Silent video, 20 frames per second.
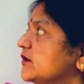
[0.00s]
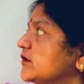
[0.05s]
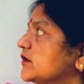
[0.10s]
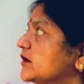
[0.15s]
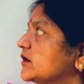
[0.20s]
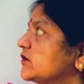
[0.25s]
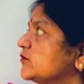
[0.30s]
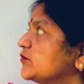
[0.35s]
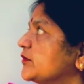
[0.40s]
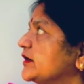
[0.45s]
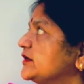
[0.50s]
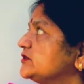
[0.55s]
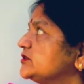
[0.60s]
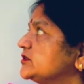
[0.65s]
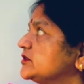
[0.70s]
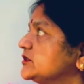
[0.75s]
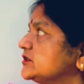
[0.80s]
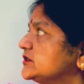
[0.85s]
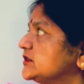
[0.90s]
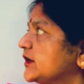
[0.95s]

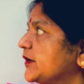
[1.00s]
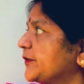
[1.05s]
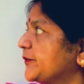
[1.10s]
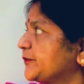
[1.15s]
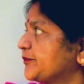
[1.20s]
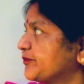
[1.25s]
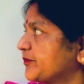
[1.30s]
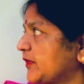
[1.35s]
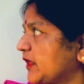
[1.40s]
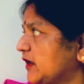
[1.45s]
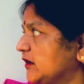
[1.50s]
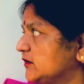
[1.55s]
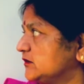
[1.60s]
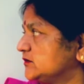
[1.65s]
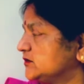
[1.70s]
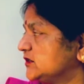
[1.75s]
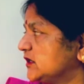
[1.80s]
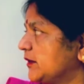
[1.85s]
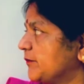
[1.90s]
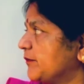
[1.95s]
profession of the
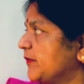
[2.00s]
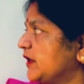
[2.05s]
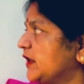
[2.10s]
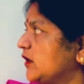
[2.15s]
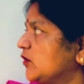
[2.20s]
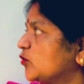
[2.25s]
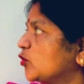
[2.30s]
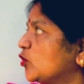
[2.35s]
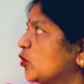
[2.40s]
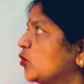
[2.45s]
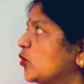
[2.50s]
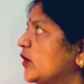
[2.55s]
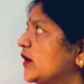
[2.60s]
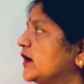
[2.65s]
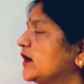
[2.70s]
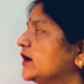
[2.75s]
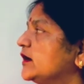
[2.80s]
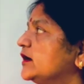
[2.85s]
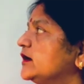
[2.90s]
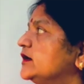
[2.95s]
people of
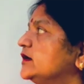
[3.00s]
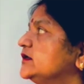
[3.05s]
Goa,